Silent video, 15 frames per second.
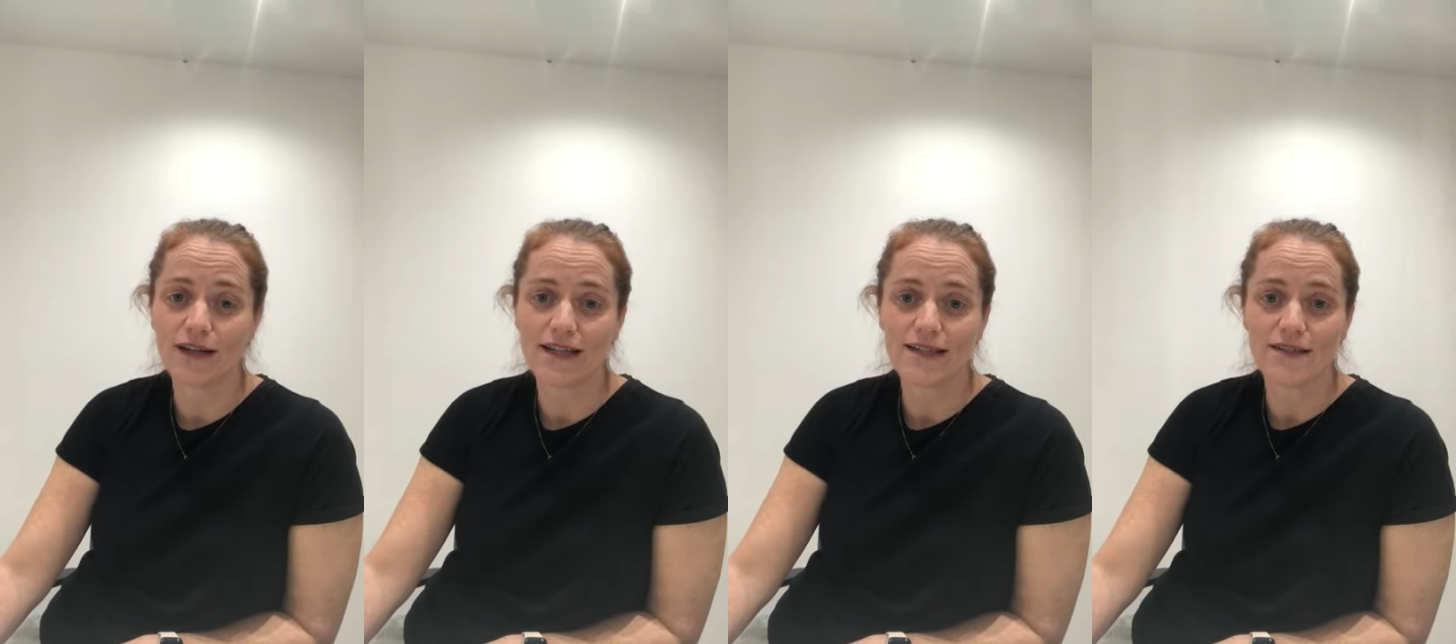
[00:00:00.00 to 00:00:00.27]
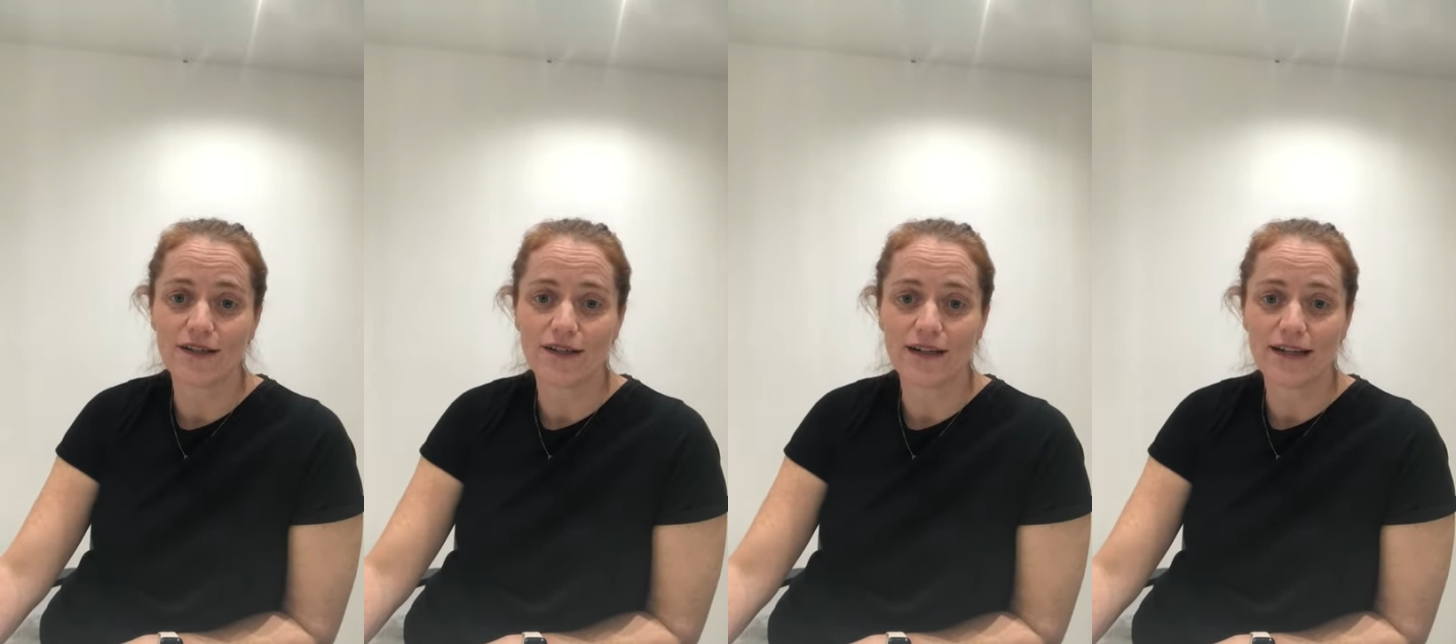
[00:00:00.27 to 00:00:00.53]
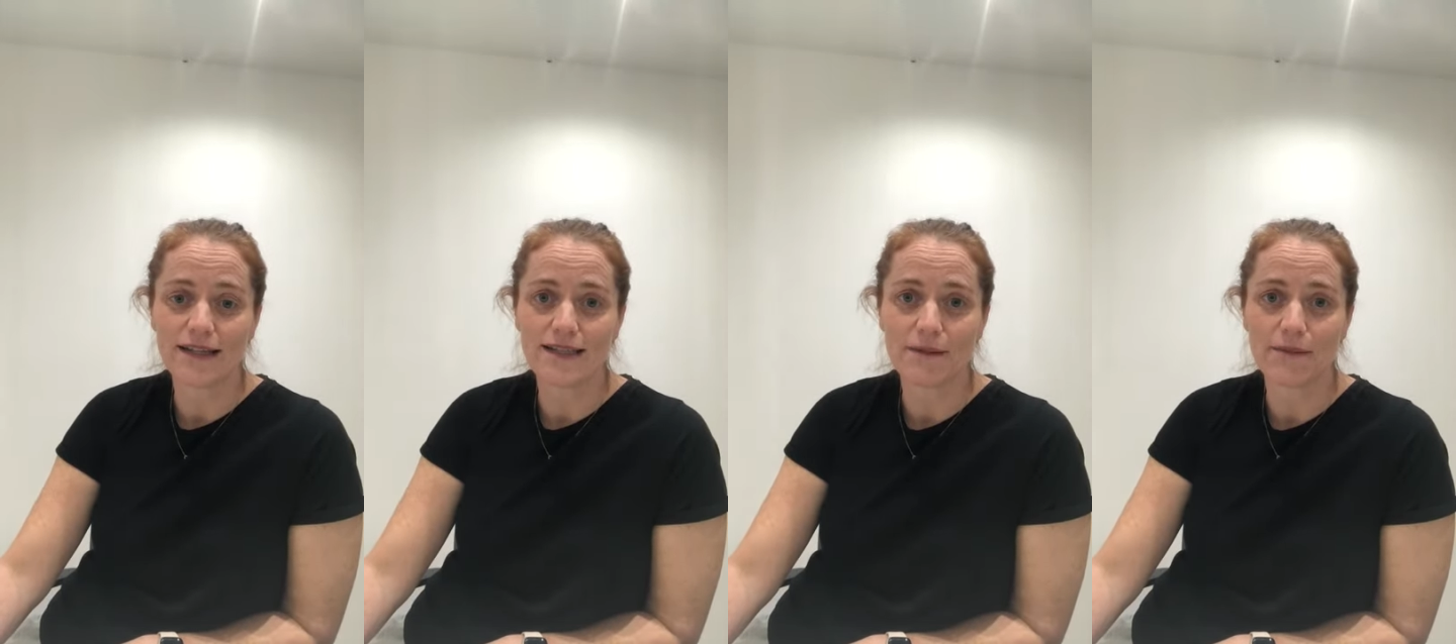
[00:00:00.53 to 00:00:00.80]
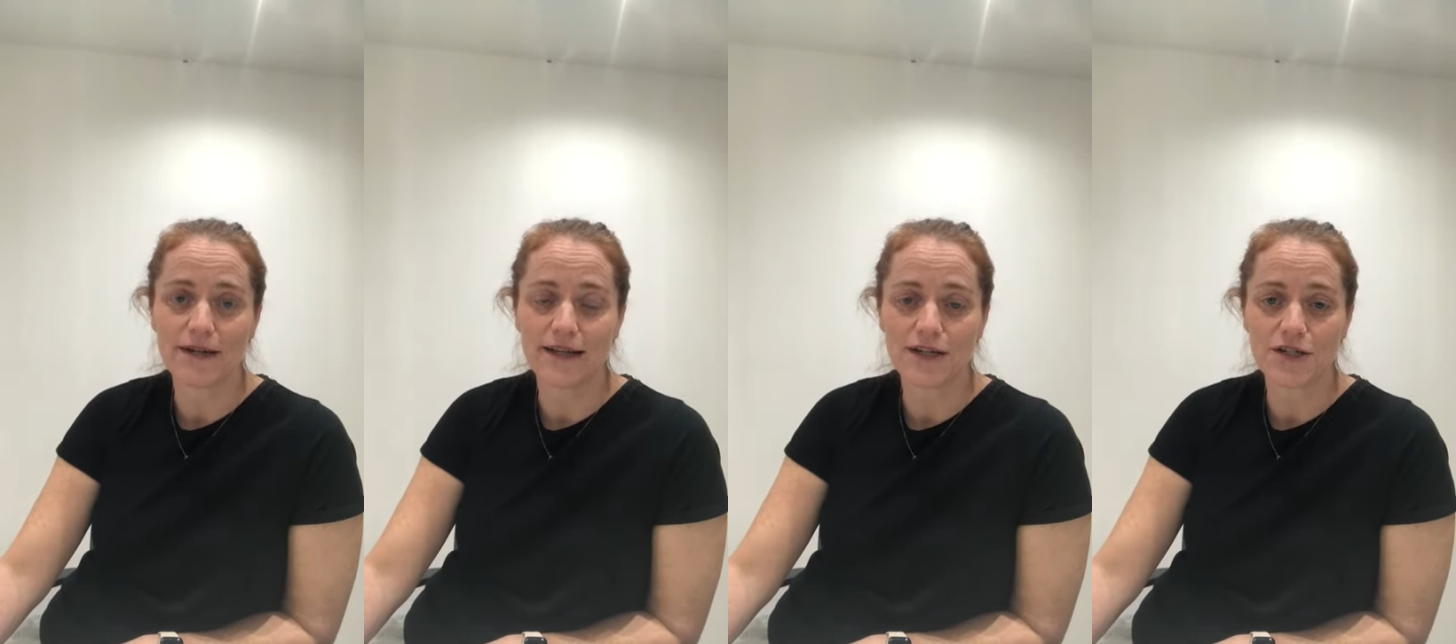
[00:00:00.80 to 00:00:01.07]
external
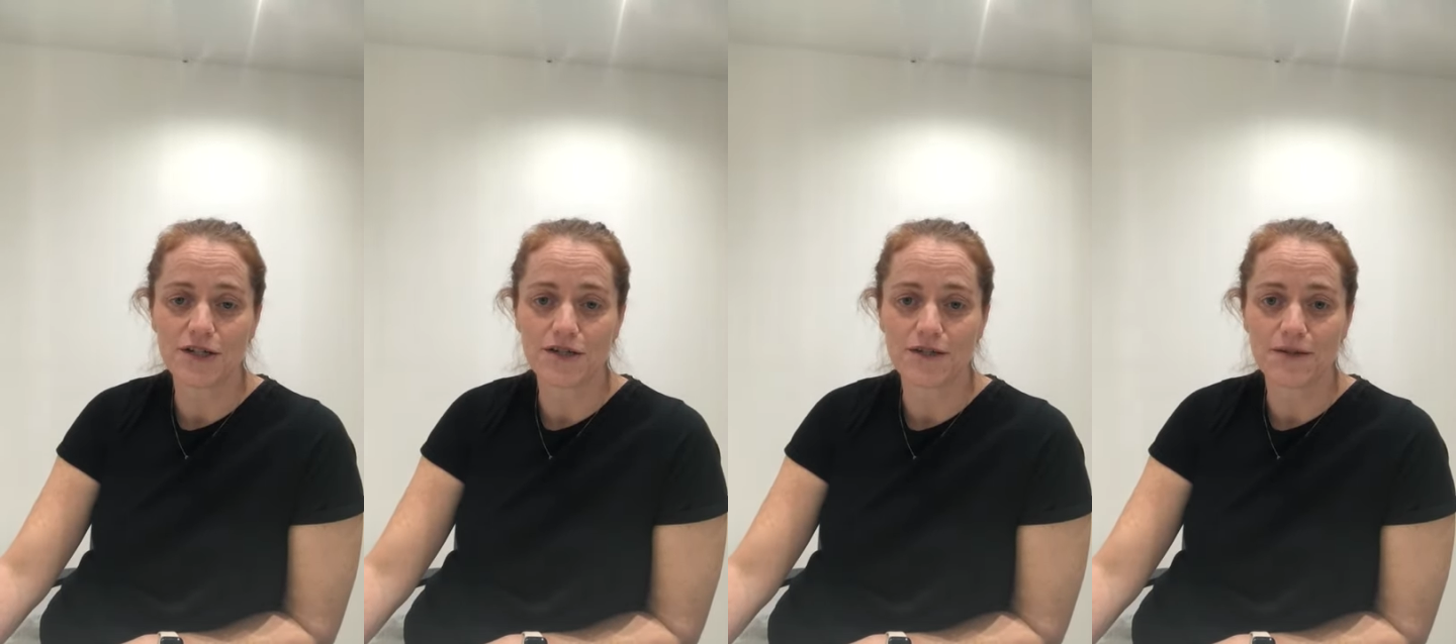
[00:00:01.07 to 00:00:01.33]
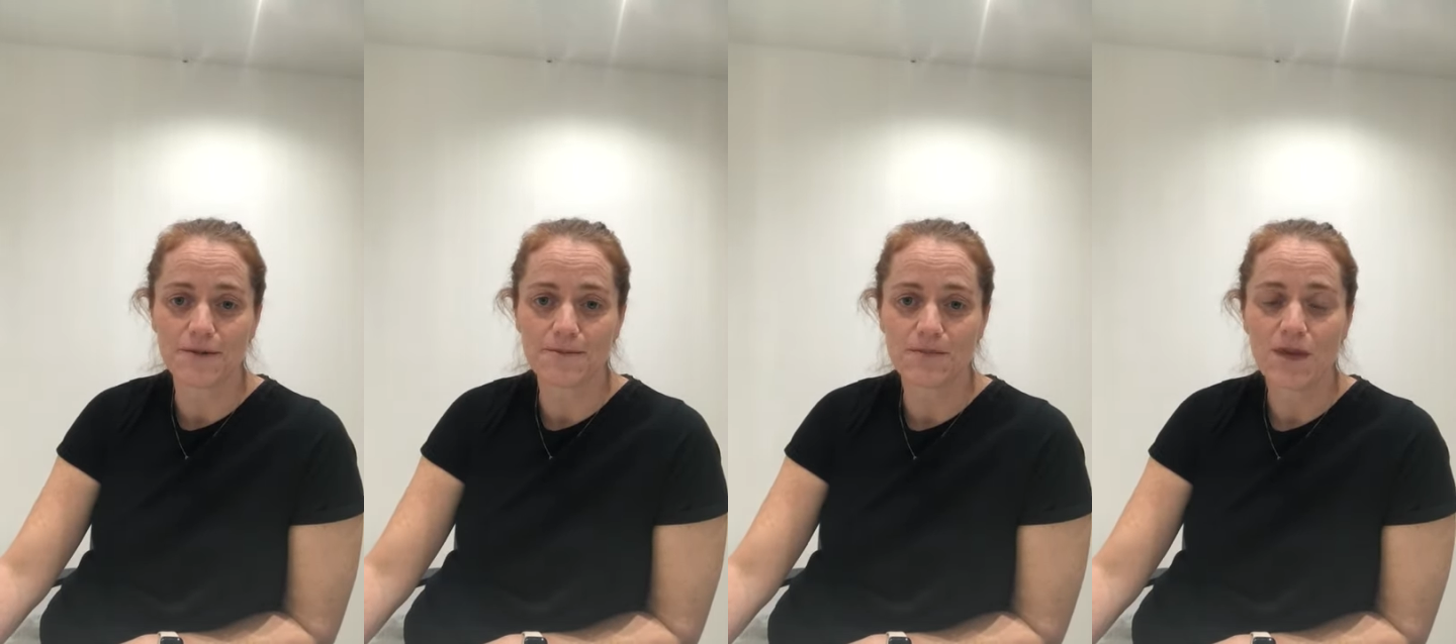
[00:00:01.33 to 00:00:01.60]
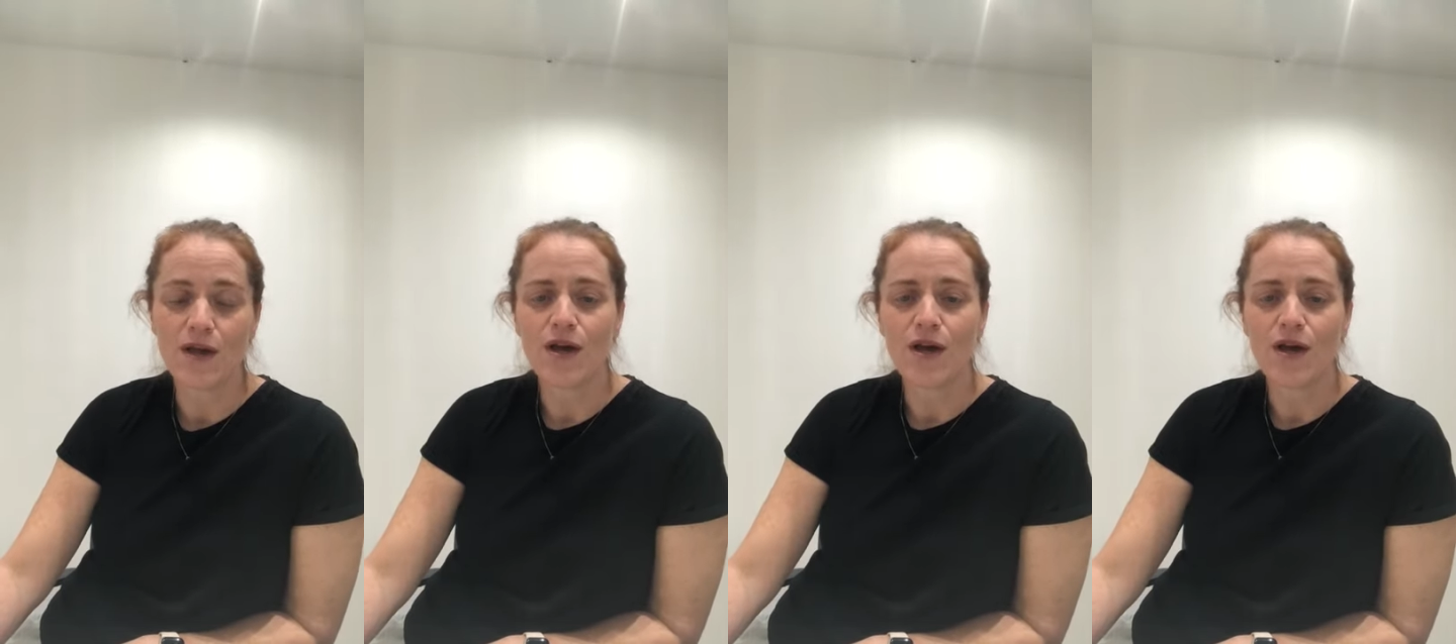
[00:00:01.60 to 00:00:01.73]
examinations.